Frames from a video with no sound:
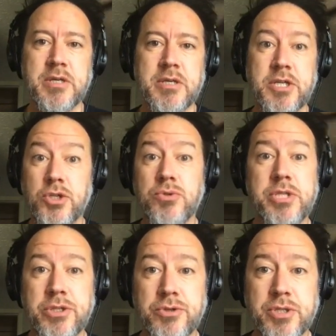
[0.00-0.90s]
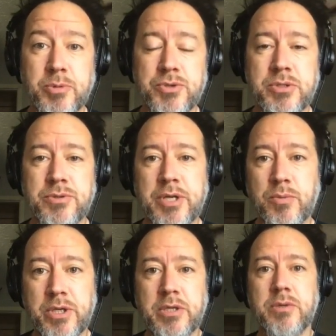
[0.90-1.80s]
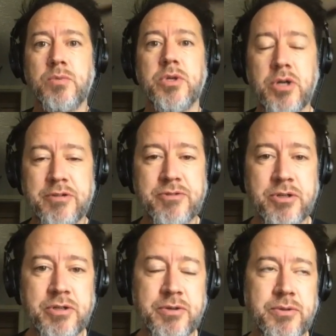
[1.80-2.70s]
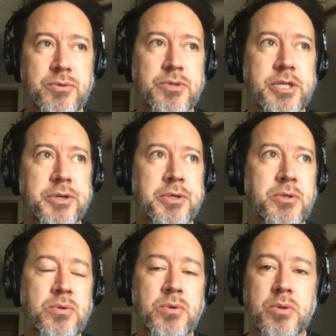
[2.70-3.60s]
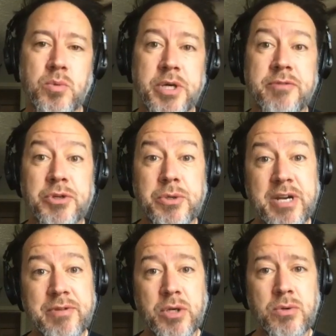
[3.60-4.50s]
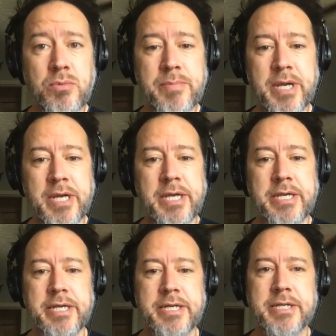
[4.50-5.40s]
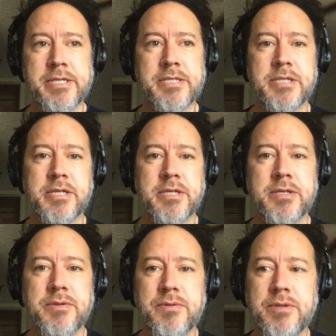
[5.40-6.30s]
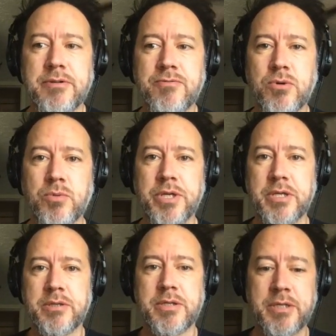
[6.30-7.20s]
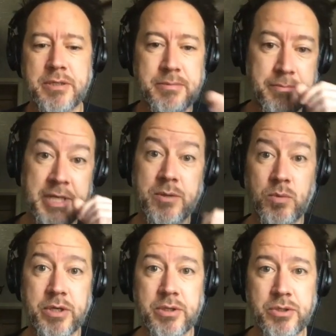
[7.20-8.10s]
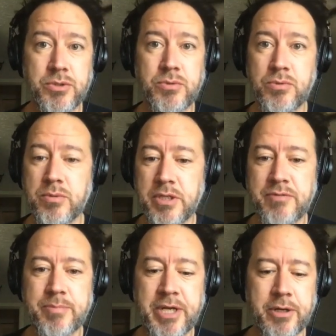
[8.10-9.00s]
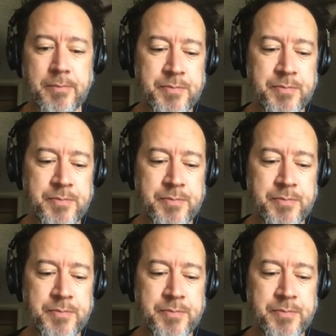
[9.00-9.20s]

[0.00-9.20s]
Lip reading: can use at your disposal that we offer through TRU or whatever you have at home. And therefore, we can make what you do even better.